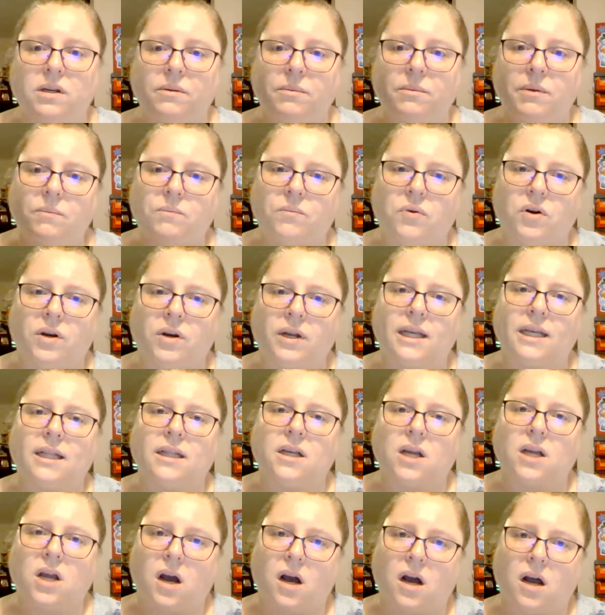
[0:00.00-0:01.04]
to be putting in
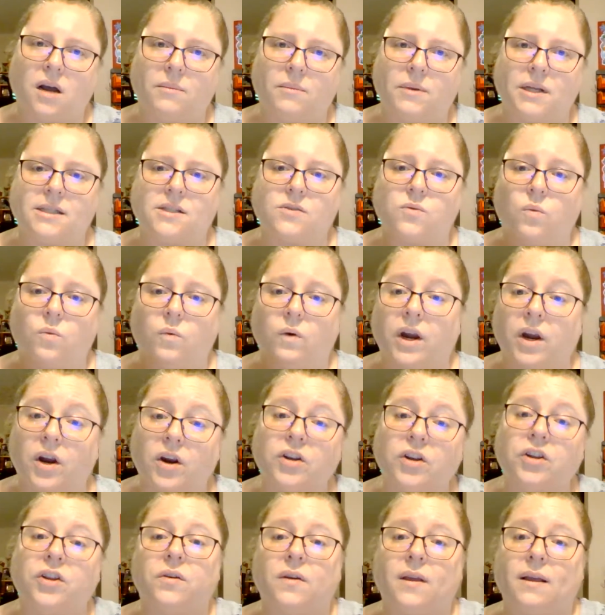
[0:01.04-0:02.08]
the comments where
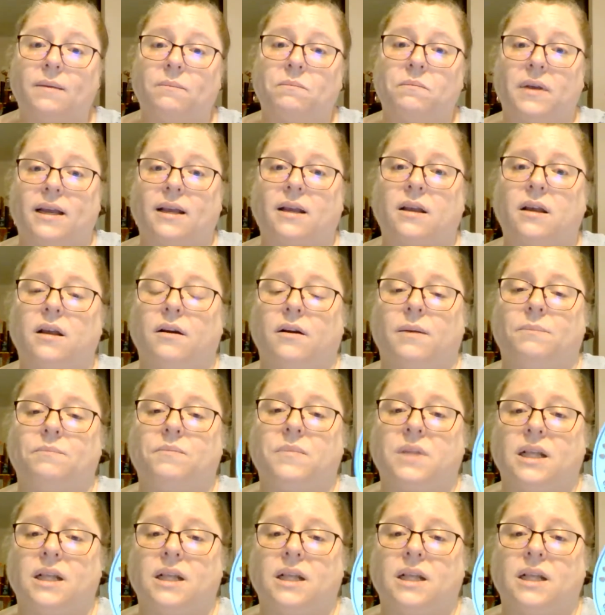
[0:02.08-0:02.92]
you can pick up